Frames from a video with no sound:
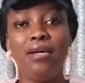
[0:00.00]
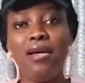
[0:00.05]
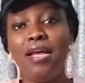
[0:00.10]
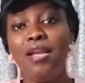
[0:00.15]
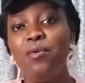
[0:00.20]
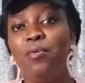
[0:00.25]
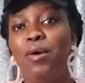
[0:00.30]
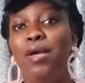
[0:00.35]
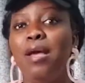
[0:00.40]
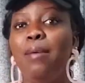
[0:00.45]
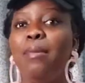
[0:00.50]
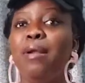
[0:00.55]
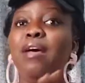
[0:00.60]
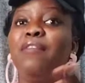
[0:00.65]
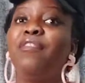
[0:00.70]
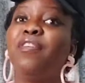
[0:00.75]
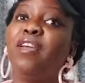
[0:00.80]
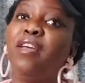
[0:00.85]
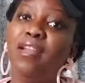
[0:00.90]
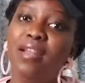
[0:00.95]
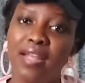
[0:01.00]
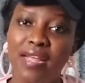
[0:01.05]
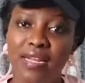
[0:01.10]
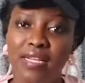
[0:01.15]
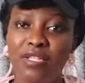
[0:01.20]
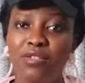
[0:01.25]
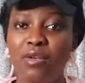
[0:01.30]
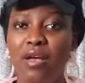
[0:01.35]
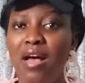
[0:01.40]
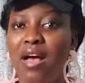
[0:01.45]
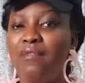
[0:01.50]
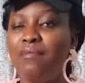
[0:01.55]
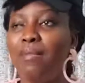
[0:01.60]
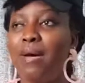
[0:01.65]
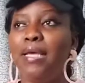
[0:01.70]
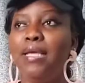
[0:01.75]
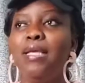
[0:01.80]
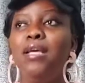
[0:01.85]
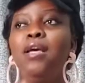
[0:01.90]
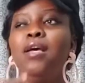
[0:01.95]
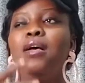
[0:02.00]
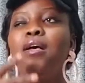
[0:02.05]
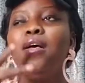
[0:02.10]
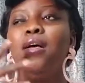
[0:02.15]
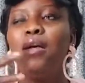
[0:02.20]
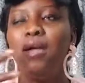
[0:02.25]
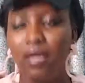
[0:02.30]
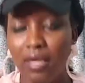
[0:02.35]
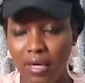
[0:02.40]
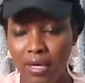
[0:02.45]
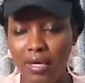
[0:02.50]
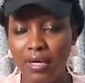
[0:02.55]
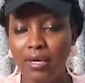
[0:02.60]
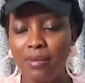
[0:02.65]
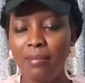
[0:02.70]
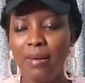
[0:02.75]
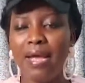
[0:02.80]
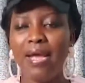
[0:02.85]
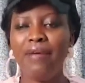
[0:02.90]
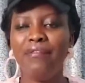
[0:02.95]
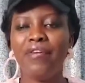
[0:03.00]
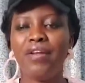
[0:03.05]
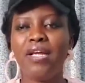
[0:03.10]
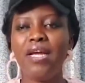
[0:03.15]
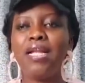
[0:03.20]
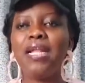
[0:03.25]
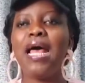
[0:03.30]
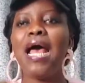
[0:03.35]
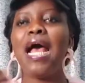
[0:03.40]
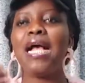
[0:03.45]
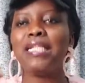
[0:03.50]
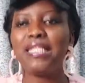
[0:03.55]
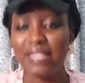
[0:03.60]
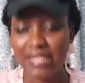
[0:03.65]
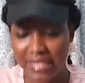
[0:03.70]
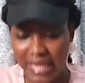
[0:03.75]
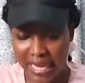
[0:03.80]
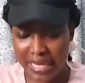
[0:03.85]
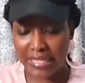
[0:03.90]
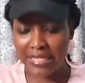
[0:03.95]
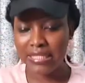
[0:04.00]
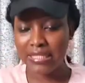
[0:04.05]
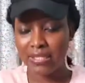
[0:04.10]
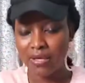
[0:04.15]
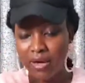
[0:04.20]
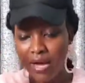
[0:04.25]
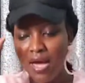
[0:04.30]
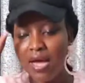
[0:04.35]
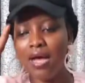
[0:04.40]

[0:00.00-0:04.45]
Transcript: Anyway, I'm an African lady, so I have my my African accent.